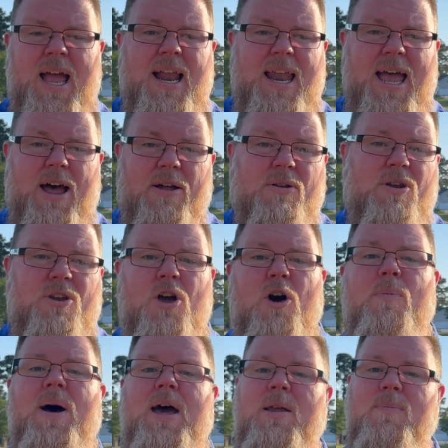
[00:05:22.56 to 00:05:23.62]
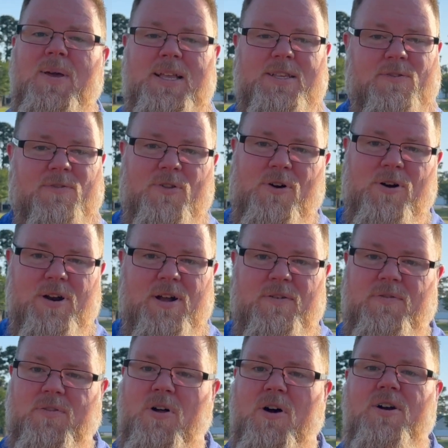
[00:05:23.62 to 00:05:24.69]
Now, nobody beats Florida.
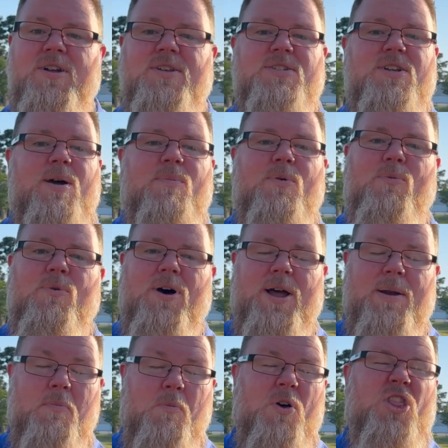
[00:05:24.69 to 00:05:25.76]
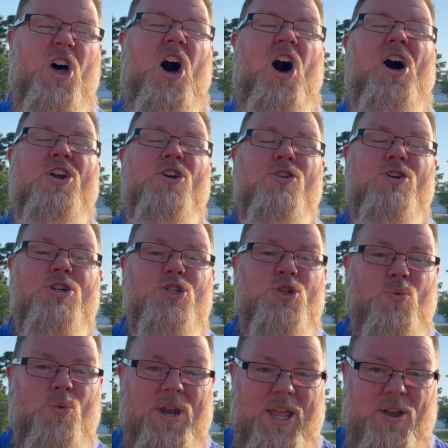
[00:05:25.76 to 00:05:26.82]
Florida's number one with
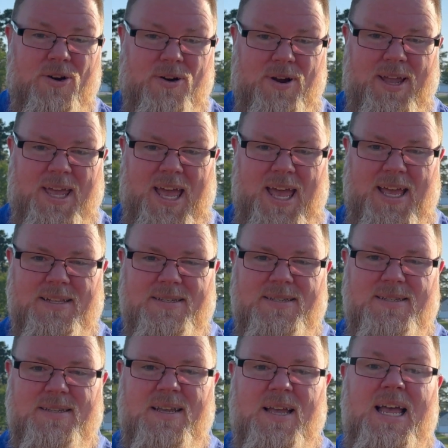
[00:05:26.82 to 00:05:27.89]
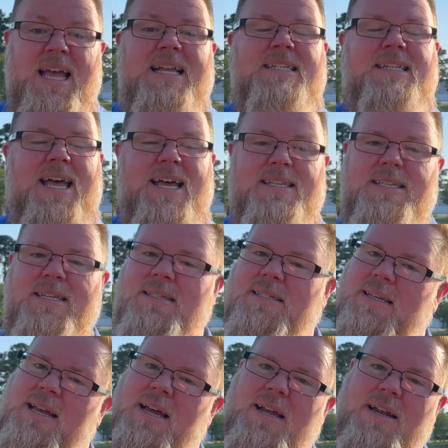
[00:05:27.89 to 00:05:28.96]
120 hurricanes. Texas,
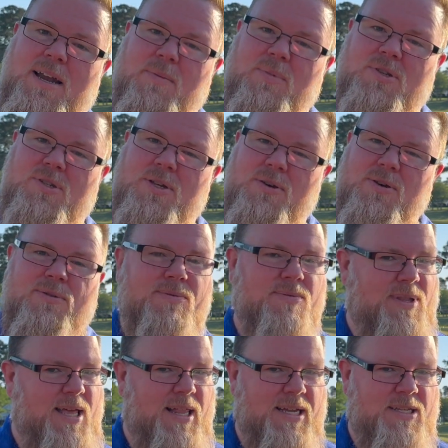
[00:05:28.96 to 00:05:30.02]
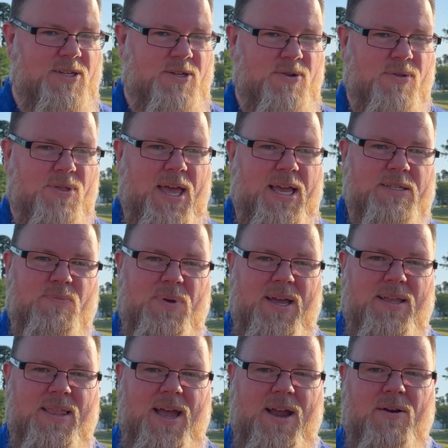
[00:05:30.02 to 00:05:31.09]
number two. They like to do things
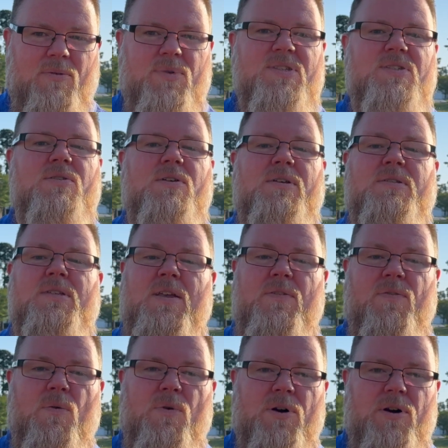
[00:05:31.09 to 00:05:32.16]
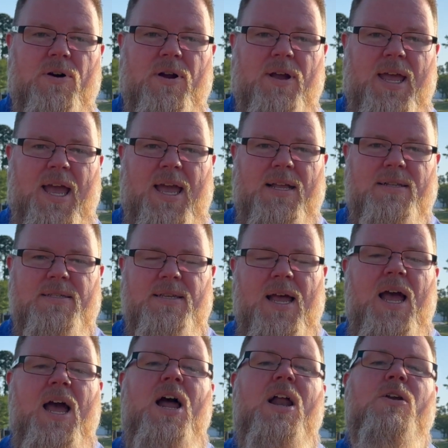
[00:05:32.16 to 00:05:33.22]
big there with 64 hurricanes.
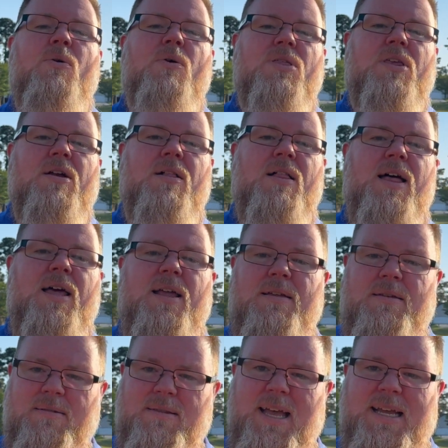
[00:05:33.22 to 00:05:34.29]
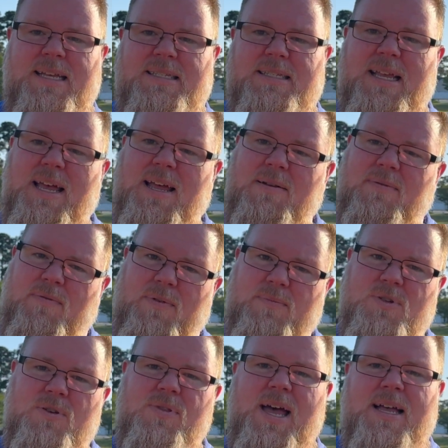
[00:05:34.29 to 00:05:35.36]
North Carolina, like I said, from
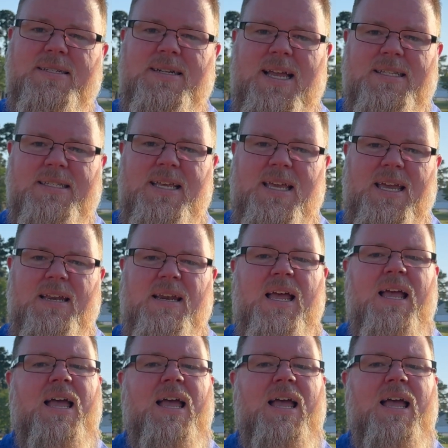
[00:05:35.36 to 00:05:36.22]
2018,